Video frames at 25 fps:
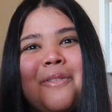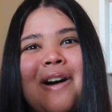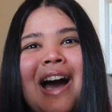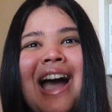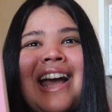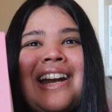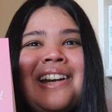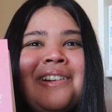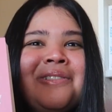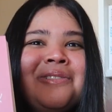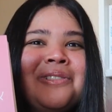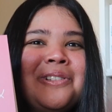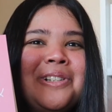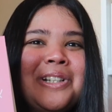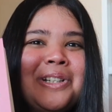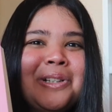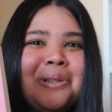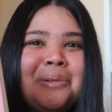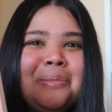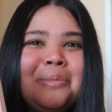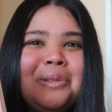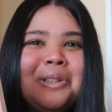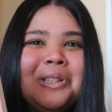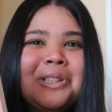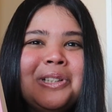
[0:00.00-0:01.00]
White, and
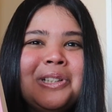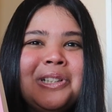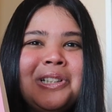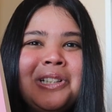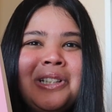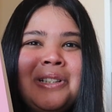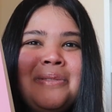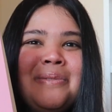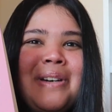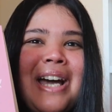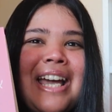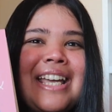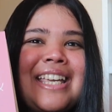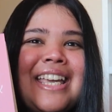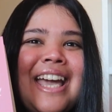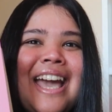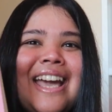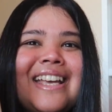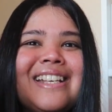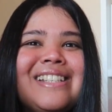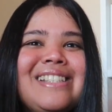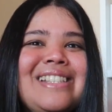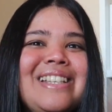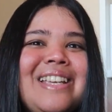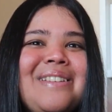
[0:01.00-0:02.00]
Royal Blue by
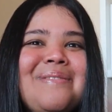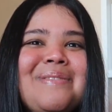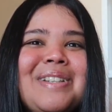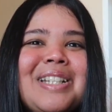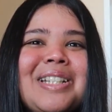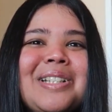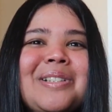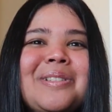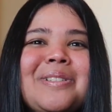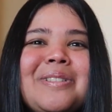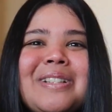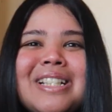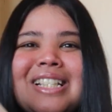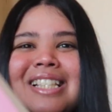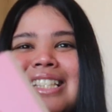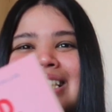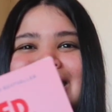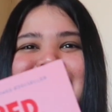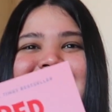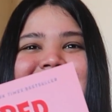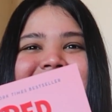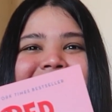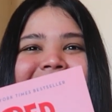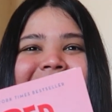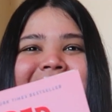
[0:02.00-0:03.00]
Casey
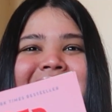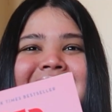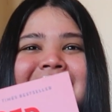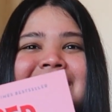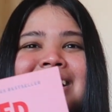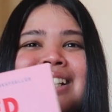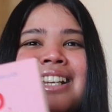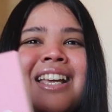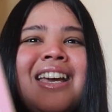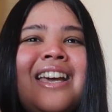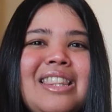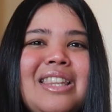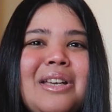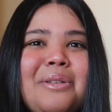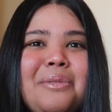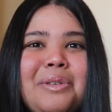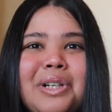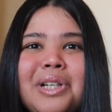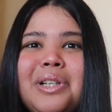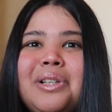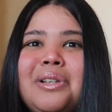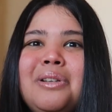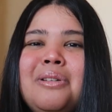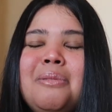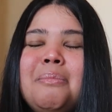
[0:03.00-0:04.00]
McQuiston. The
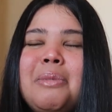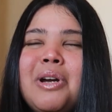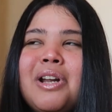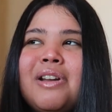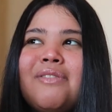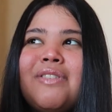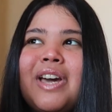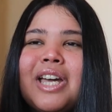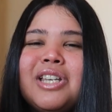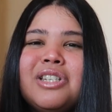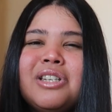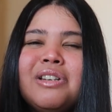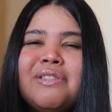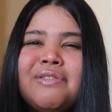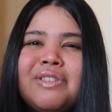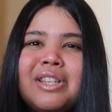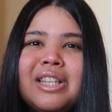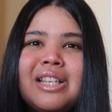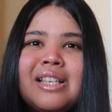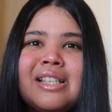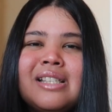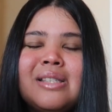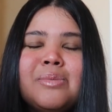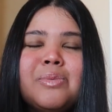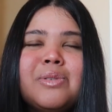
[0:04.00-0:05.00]
real motivation for
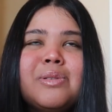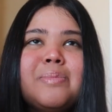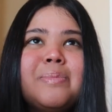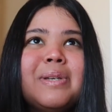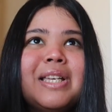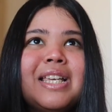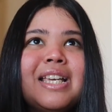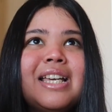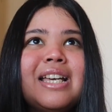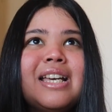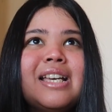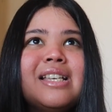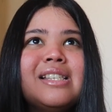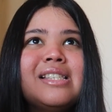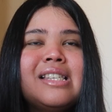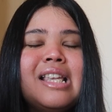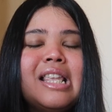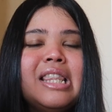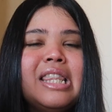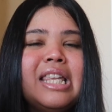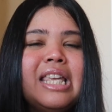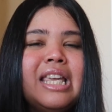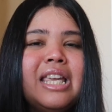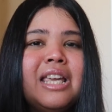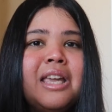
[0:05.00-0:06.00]
this was because
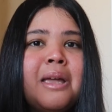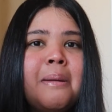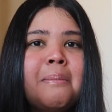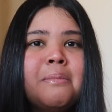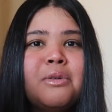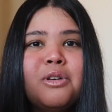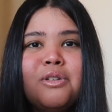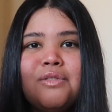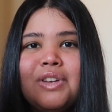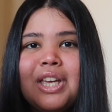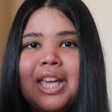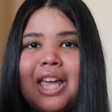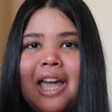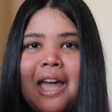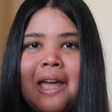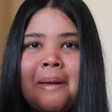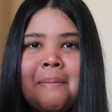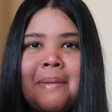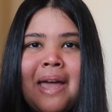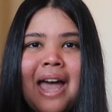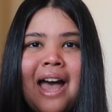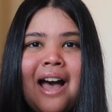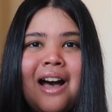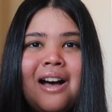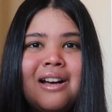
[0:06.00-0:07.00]
the movie came
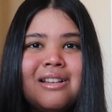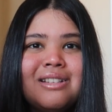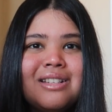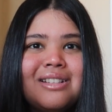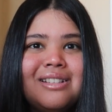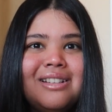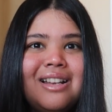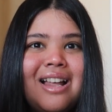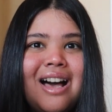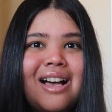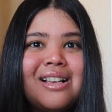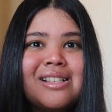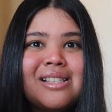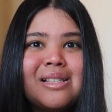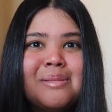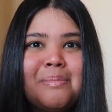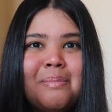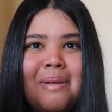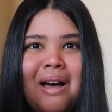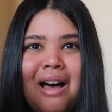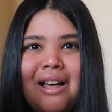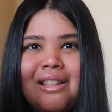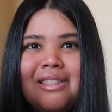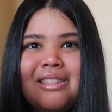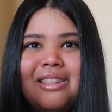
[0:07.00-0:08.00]
out last
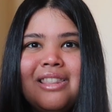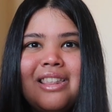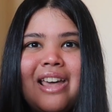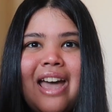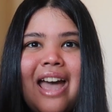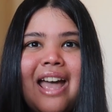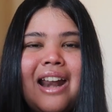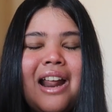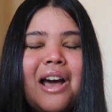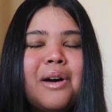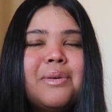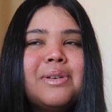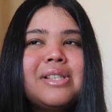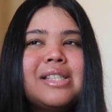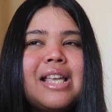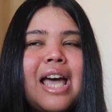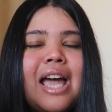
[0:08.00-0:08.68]
month and I was